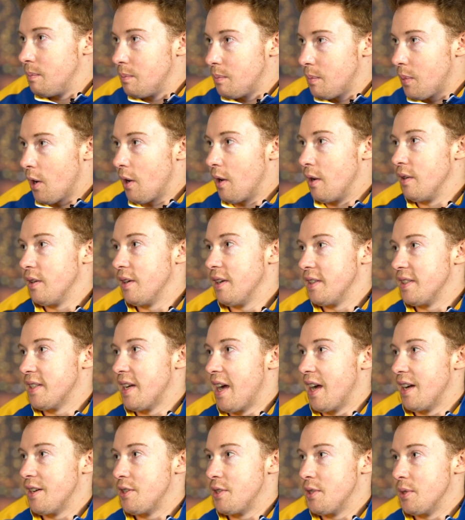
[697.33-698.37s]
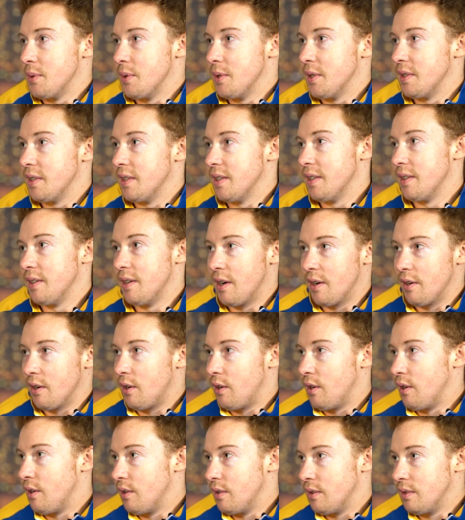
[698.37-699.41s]
part attached to it that not
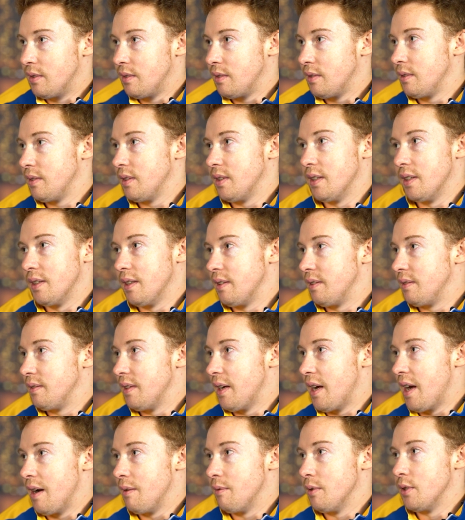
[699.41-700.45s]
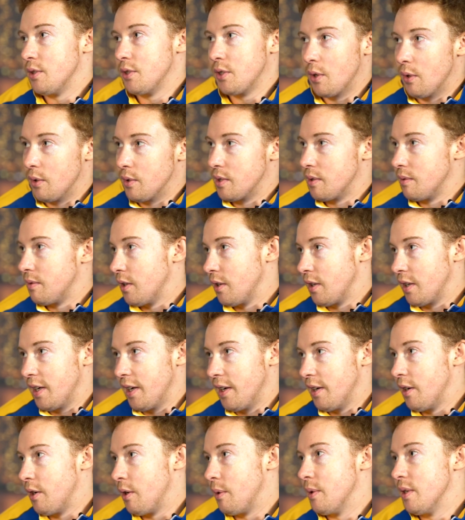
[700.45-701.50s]
all the average Kosovar
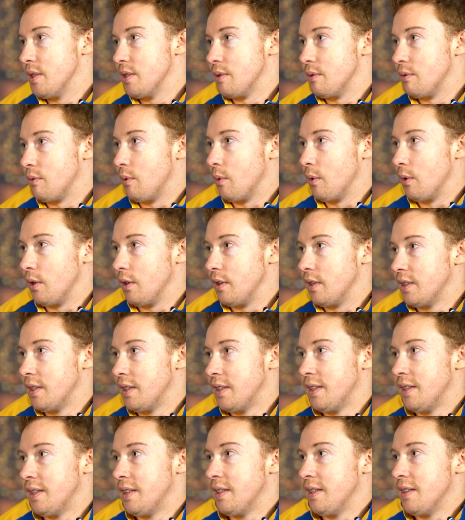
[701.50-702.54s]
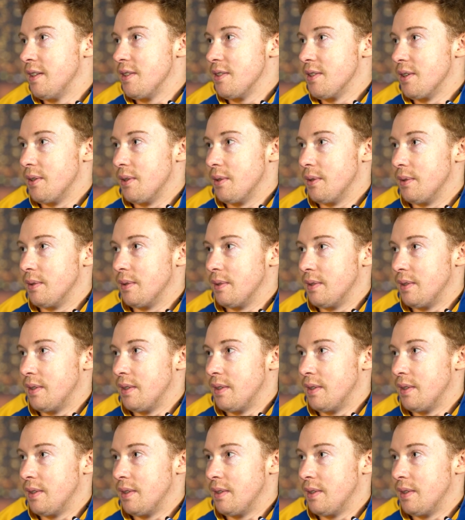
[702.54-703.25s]
can't always afford. So